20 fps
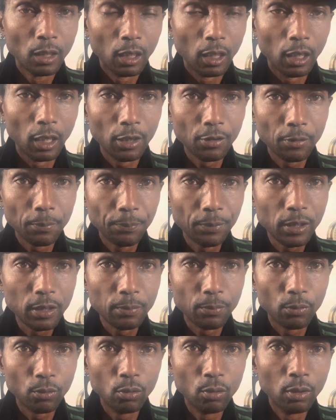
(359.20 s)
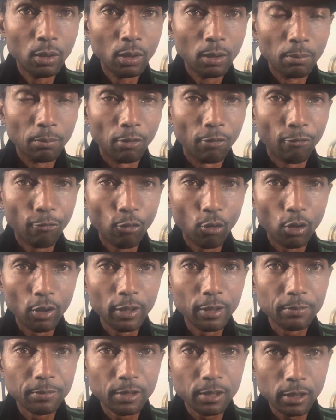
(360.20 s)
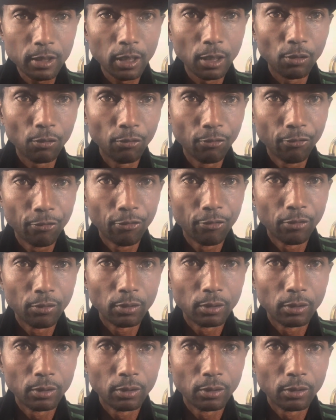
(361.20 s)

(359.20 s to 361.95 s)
other people before himself